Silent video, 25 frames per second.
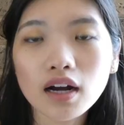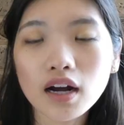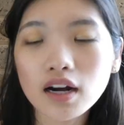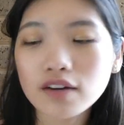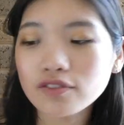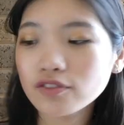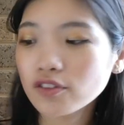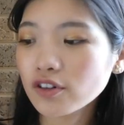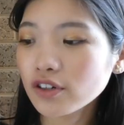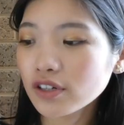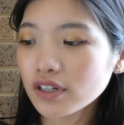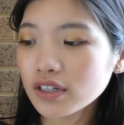
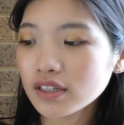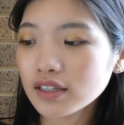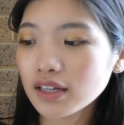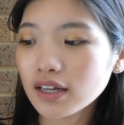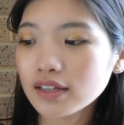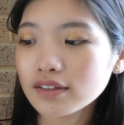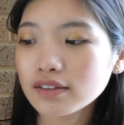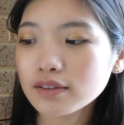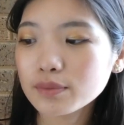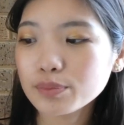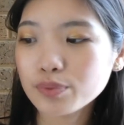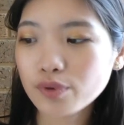I've got
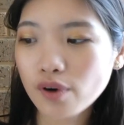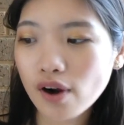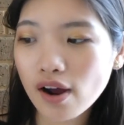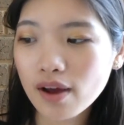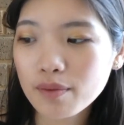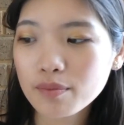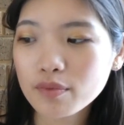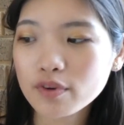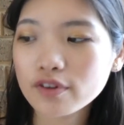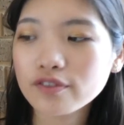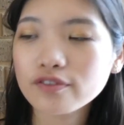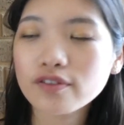another
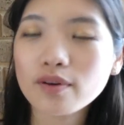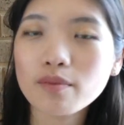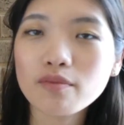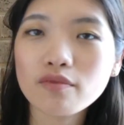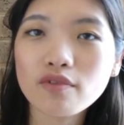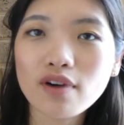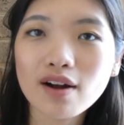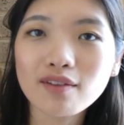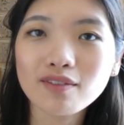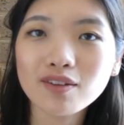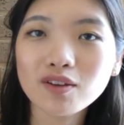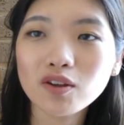primer from
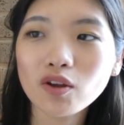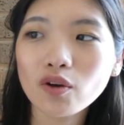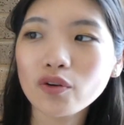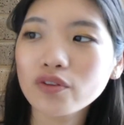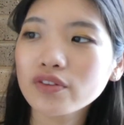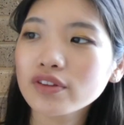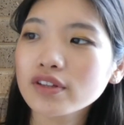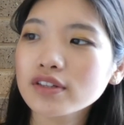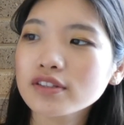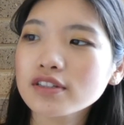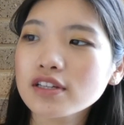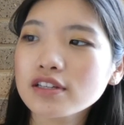
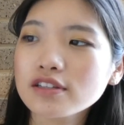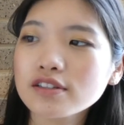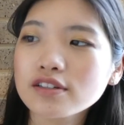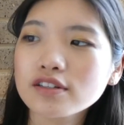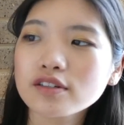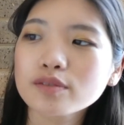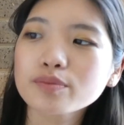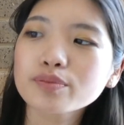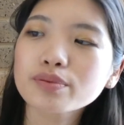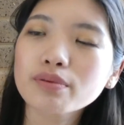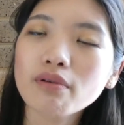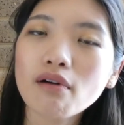Revlon. This is
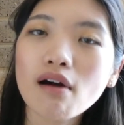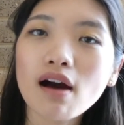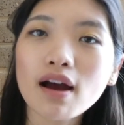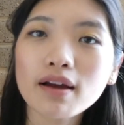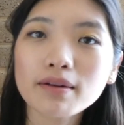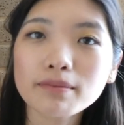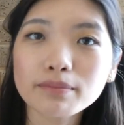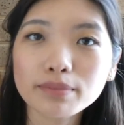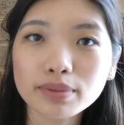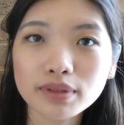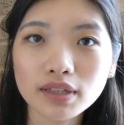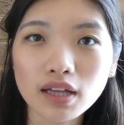the
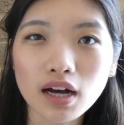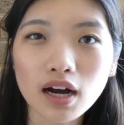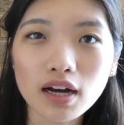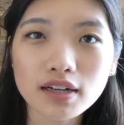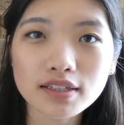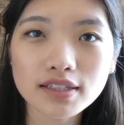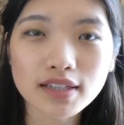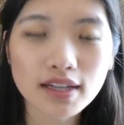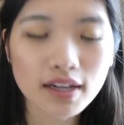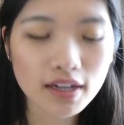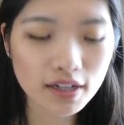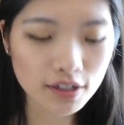Prime
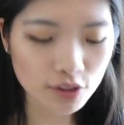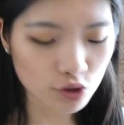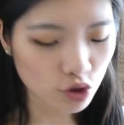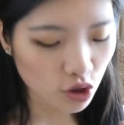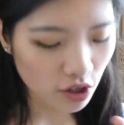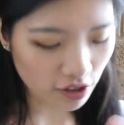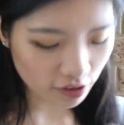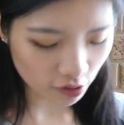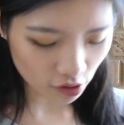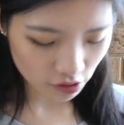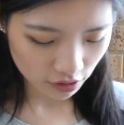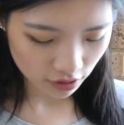Plus. So
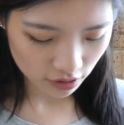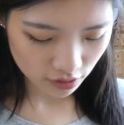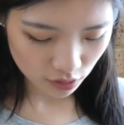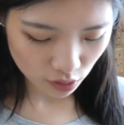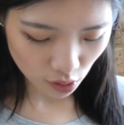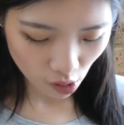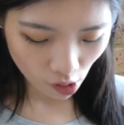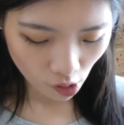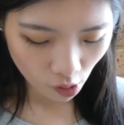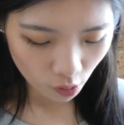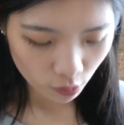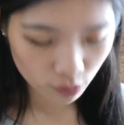I got this
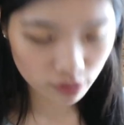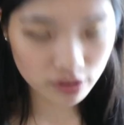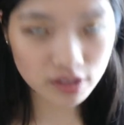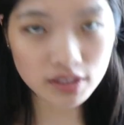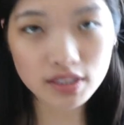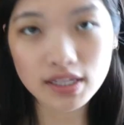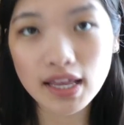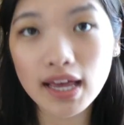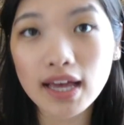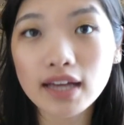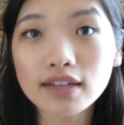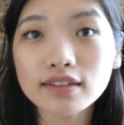whole
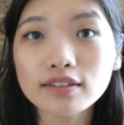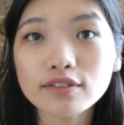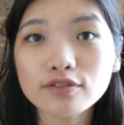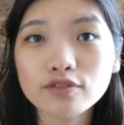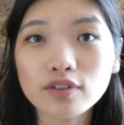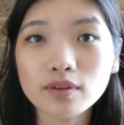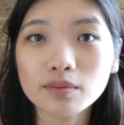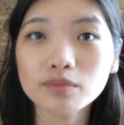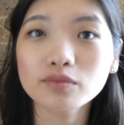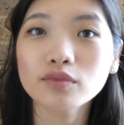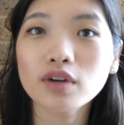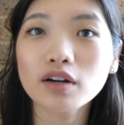set
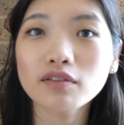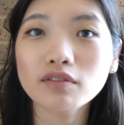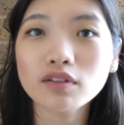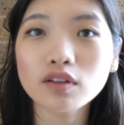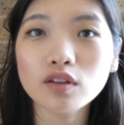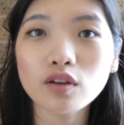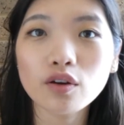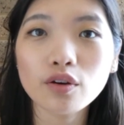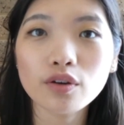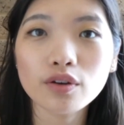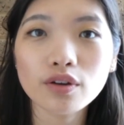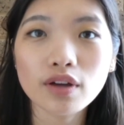from
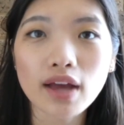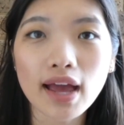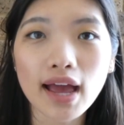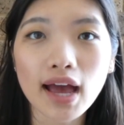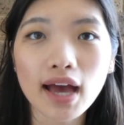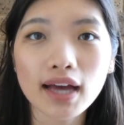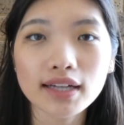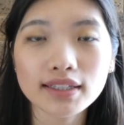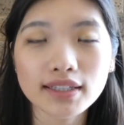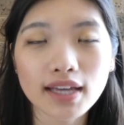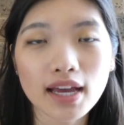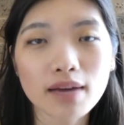Revlon
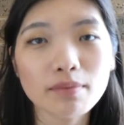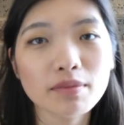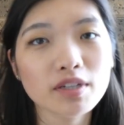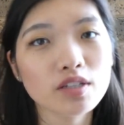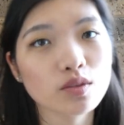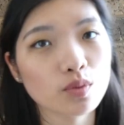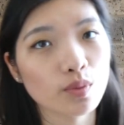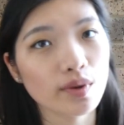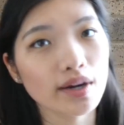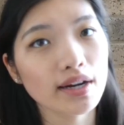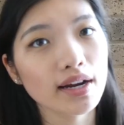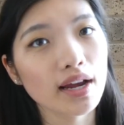at
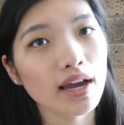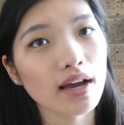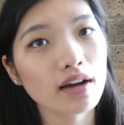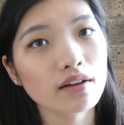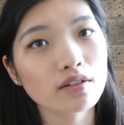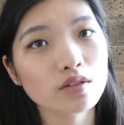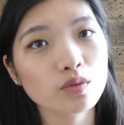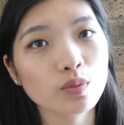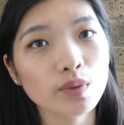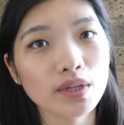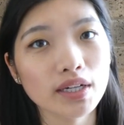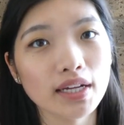Chemist
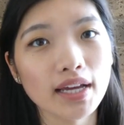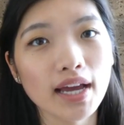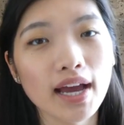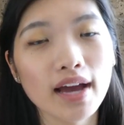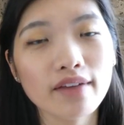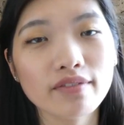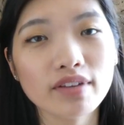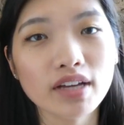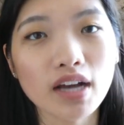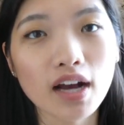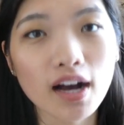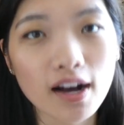Warehouse when they're
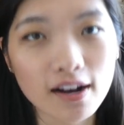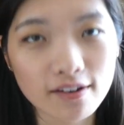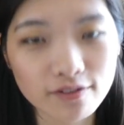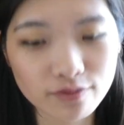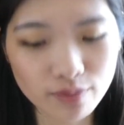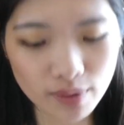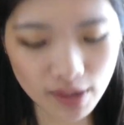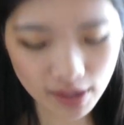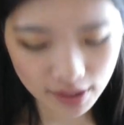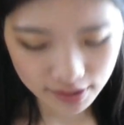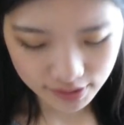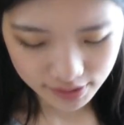having half
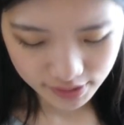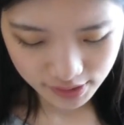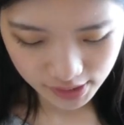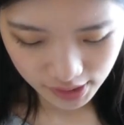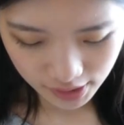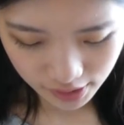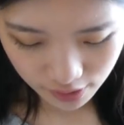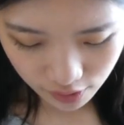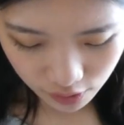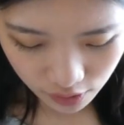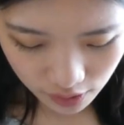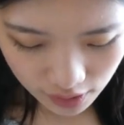price
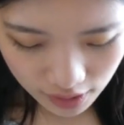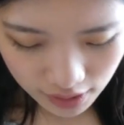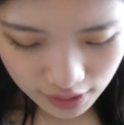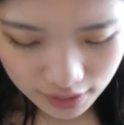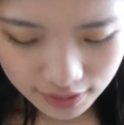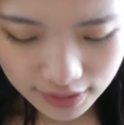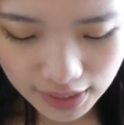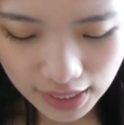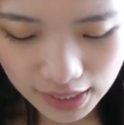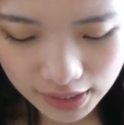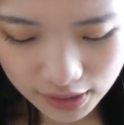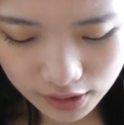sale.
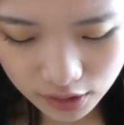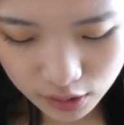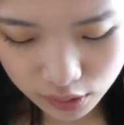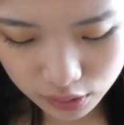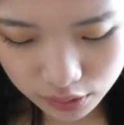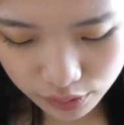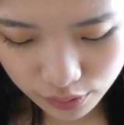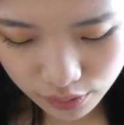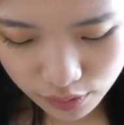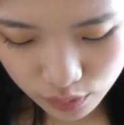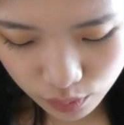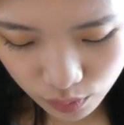That
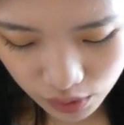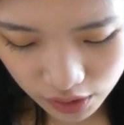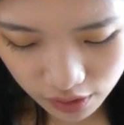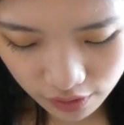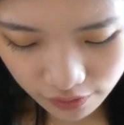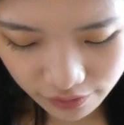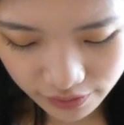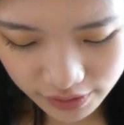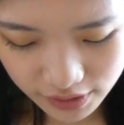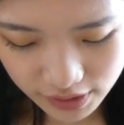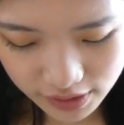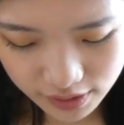includes one
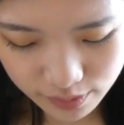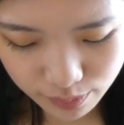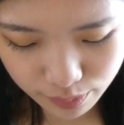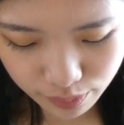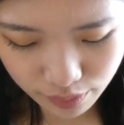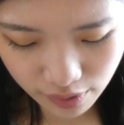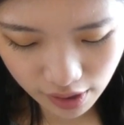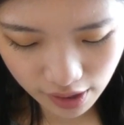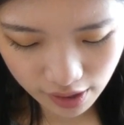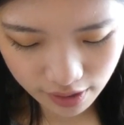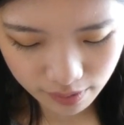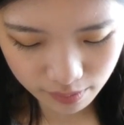of these
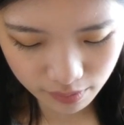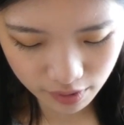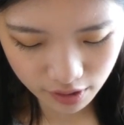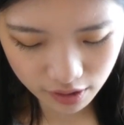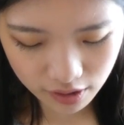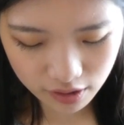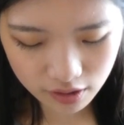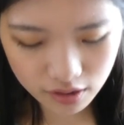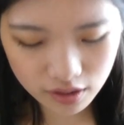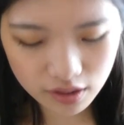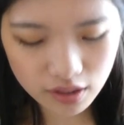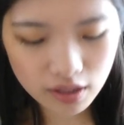primer
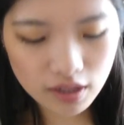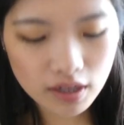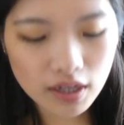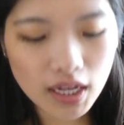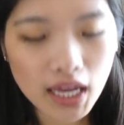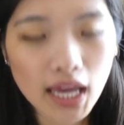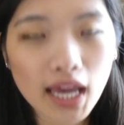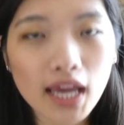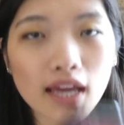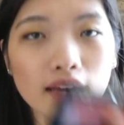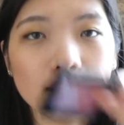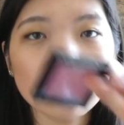
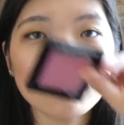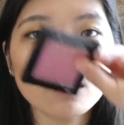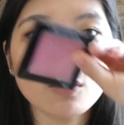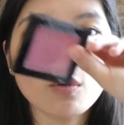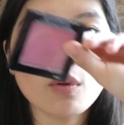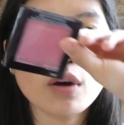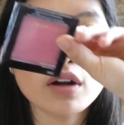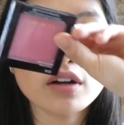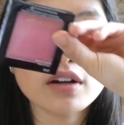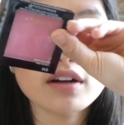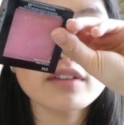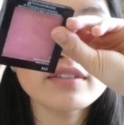and
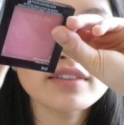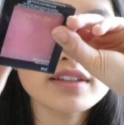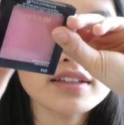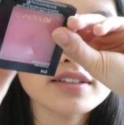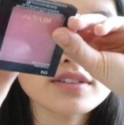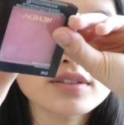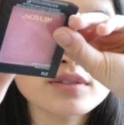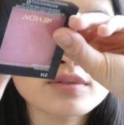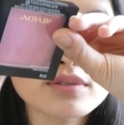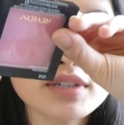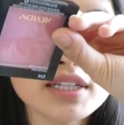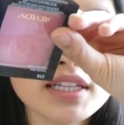one of
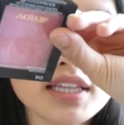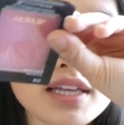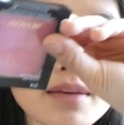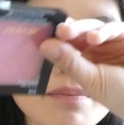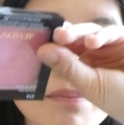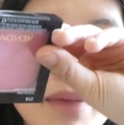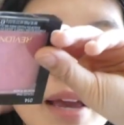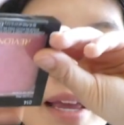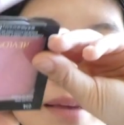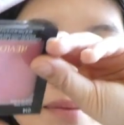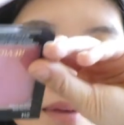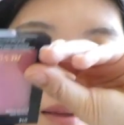this really
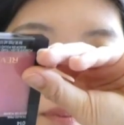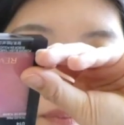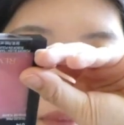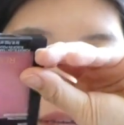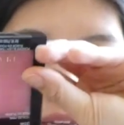baby